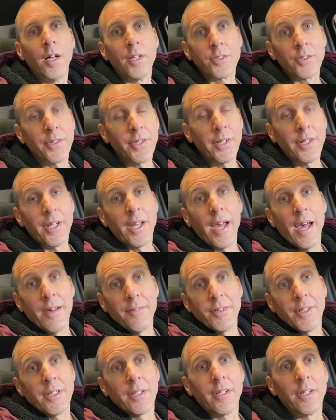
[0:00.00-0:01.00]
So there you have
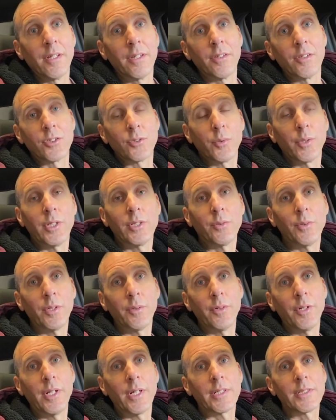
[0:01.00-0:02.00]
it. The
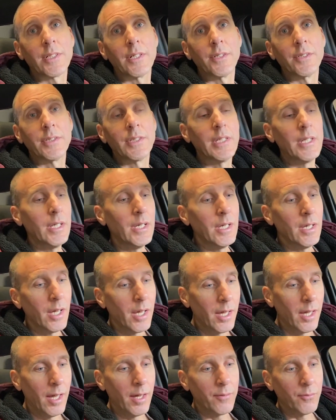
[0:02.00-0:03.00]
2021 XLT
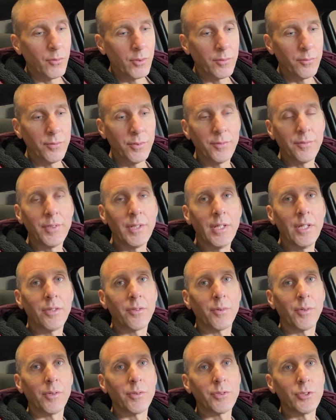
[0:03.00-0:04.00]
F-150
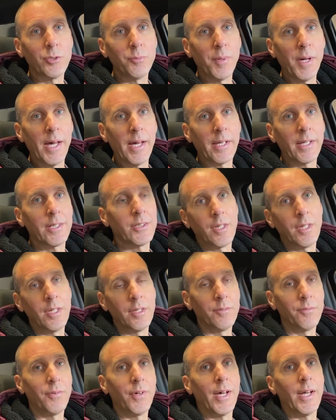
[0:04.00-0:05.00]
302 package, in
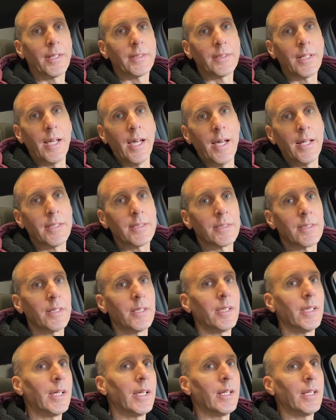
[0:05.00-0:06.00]
fact, has the
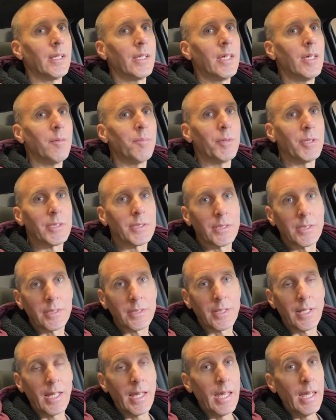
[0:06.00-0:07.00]
lane keep
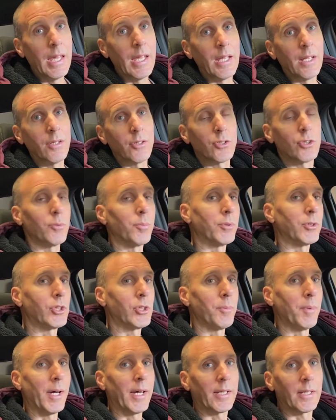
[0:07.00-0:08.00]
assist aid to push you
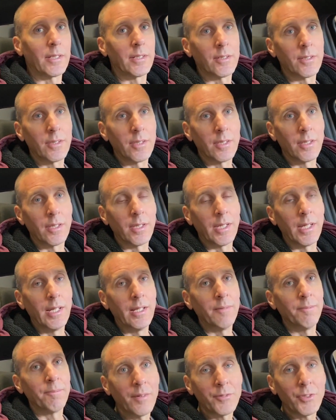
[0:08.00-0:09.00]
back into the
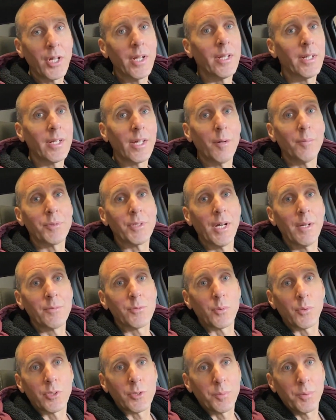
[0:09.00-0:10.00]
lane. Tried it a couple times,
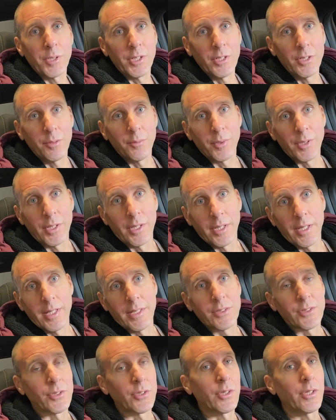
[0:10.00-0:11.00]
works pretty good when the
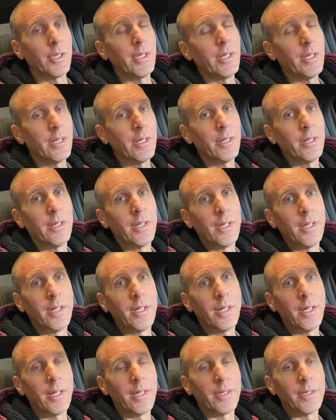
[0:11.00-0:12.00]
lanes are clear
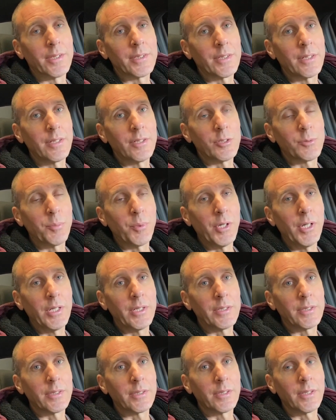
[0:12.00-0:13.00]
and the sun is
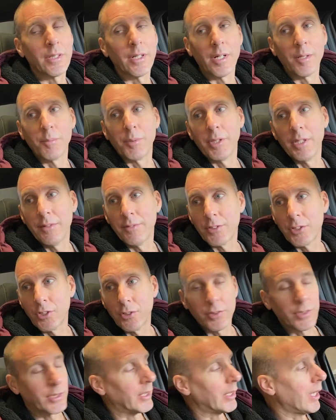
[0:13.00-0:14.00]
bright. I believe it's
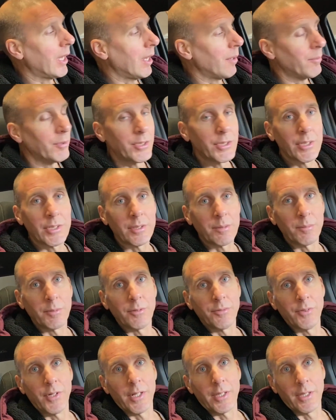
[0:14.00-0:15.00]
using the camera system to
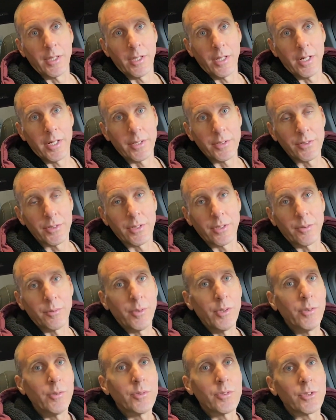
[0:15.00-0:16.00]
find the lines on the road.